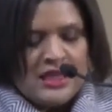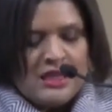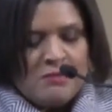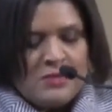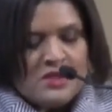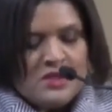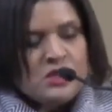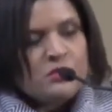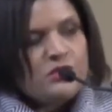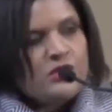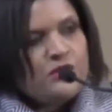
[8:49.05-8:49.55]

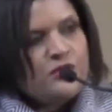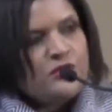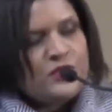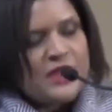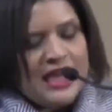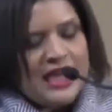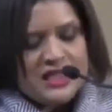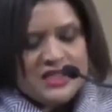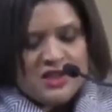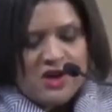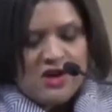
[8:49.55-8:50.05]
but to
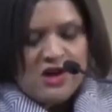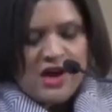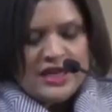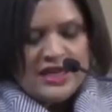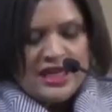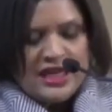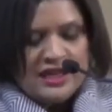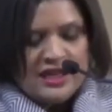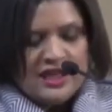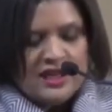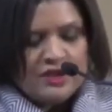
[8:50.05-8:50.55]
reflect on
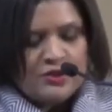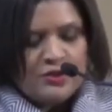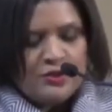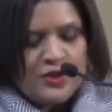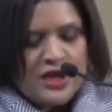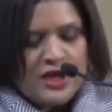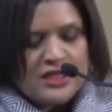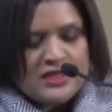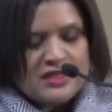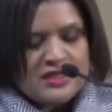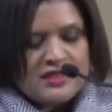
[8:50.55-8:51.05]
and
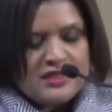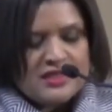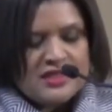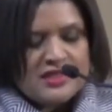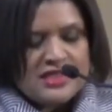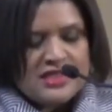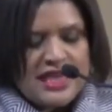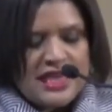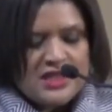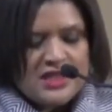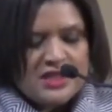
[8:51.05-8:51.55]
confront the
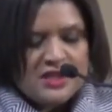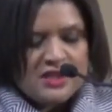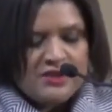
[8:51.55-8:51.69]
state